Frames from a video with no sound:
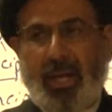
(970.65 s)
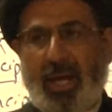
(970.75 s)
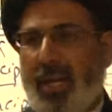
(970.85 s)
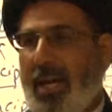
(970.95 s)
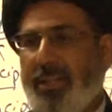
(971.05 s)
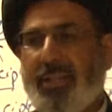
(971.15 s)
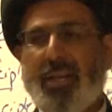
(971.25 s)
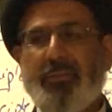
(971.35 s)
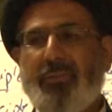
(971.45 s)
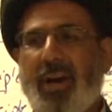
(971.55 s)
and I did
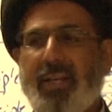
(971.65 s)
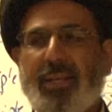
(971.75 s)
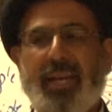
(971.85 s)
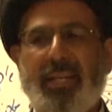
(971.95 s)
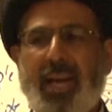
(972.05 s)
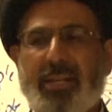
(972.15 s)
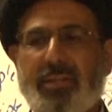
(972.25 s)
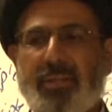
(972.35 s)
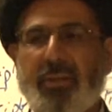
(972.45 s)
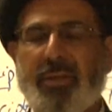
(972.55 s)
not find any
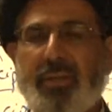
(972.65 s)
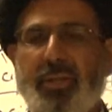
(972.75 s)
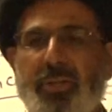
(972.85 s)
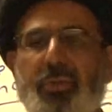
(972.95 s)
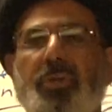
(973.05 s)
answer. So